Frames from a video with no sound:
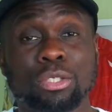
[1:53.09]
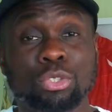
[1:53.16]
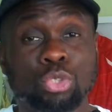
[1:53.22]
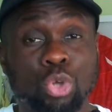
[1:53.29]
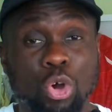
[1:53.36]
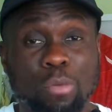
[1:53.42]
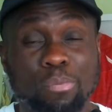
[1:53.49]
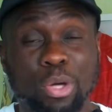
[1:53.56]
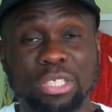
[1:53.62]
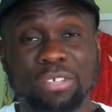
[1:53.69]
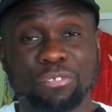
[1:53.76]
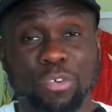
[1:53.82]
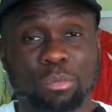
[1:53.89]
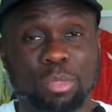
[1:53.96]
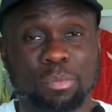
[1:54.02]

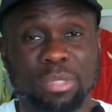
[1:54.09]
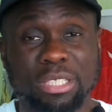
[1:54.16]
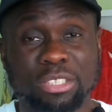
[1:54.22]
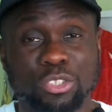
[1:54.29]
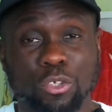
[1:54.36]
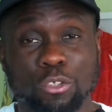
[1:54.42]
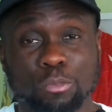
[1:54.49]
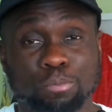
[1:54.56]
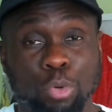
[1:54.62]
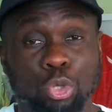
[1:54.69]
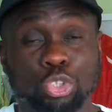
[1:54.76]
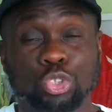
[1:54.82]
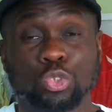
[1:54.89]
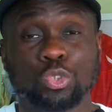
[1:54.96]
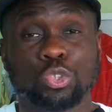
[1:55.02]
Nobody from the Ministry of
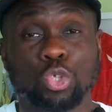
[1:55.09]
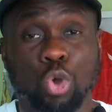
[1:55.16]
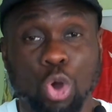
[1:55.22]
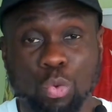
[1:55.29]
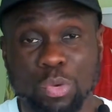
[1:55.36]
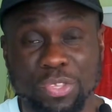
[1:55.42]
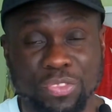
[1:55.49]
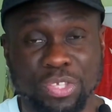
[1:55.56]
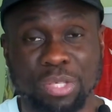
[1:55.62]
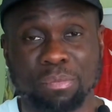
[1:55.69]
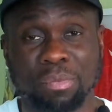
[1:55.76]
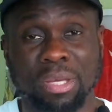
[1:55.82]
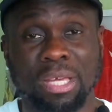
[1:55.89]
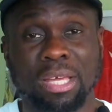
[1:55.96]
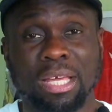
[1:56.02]
Sports should go with
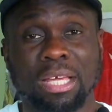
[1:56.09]
him